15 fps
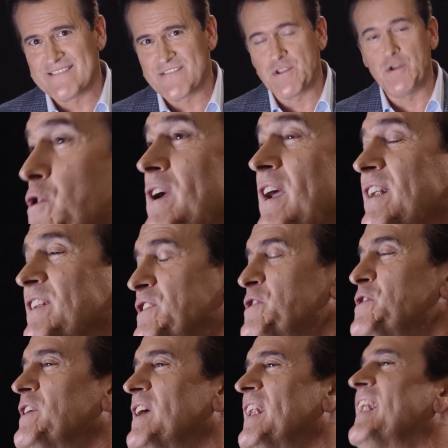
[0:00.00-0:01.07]
Two can
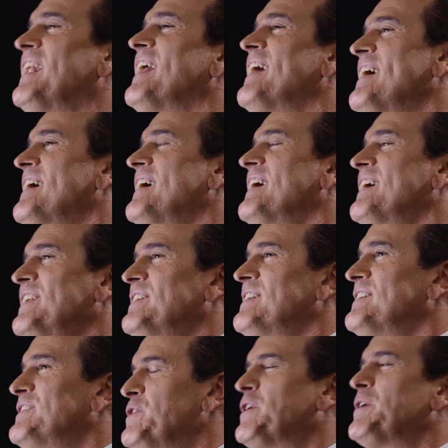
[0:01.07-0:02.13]

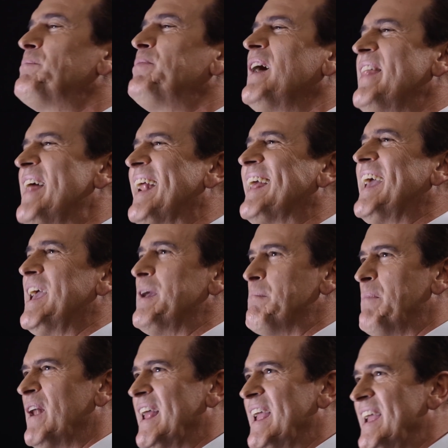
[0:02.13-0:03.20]
play that game,
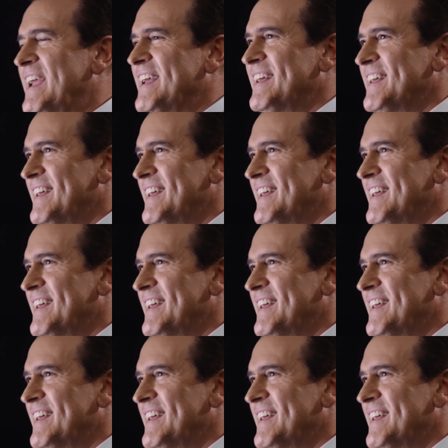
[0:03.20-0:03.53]
buddy.